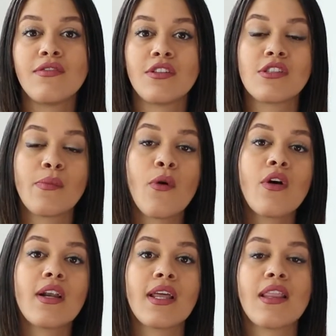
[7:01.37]
feel
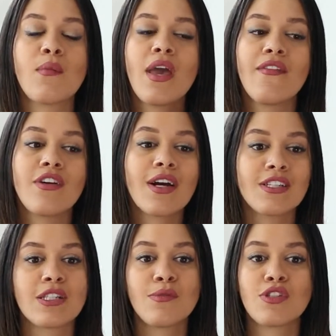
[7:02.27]
supported. And then we have our
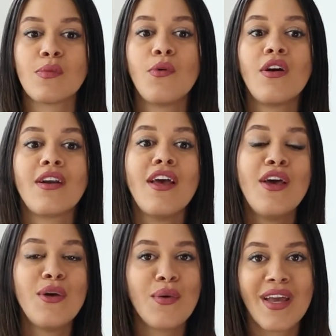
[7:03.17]
customer support
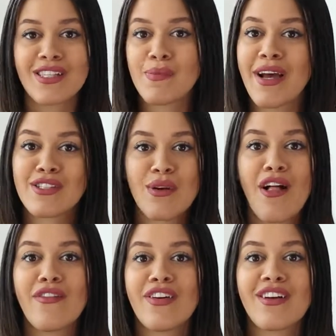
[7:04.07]
who gets back to
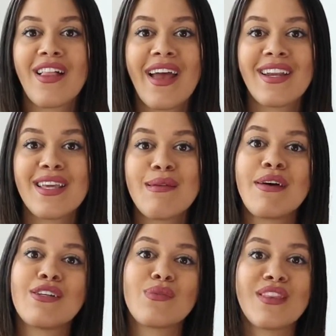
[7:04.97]
all of our client
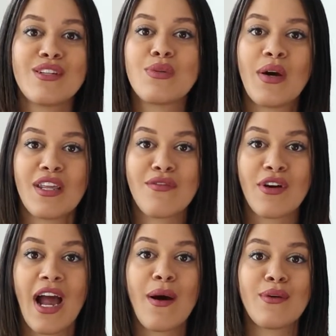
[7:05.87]
emails within 24
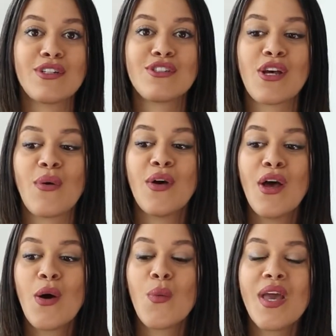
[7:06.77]
hours. So
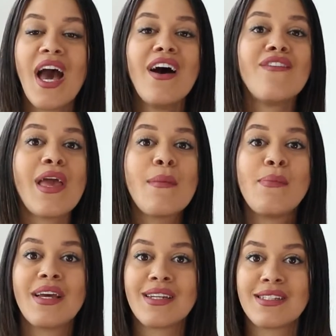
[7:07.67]
we have a
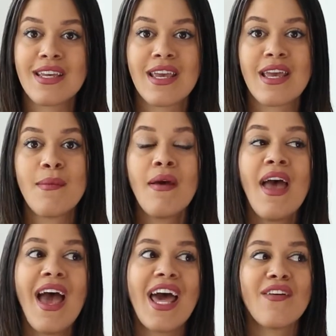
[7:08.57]
big team,
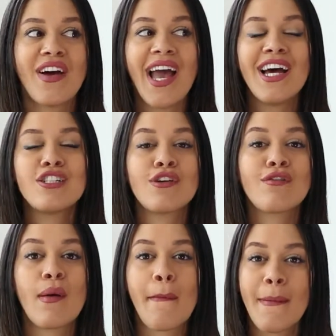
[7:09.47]
and if I had to
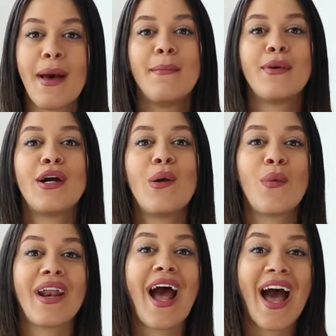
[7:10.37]
remember
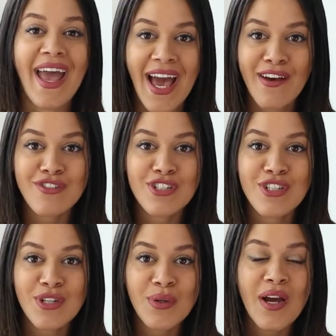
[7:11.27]
what I have to
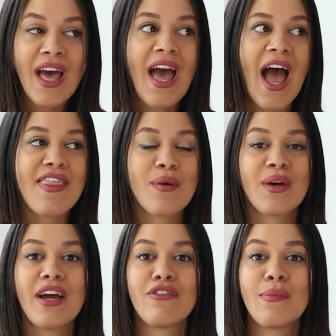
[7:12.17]
do and then
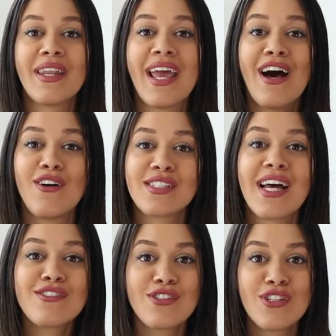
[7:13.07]
what everybody else
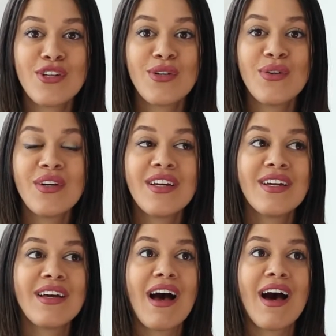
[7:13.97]
has to do,
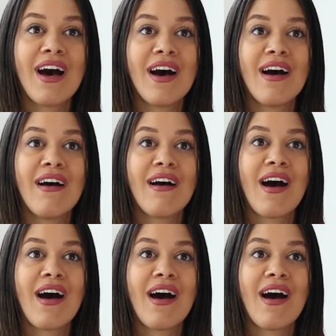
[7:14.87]
I